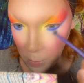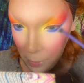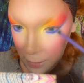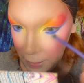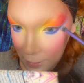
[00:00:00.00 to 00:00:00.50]

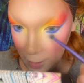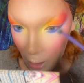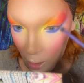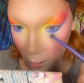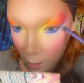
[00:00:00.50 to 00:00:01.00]
blend
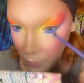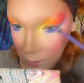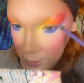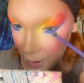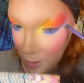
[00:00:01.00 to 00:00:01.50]
all
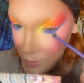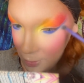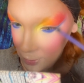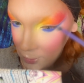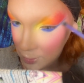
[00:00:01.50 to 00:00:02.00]
these
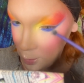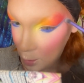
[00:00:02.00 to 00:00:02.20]
colors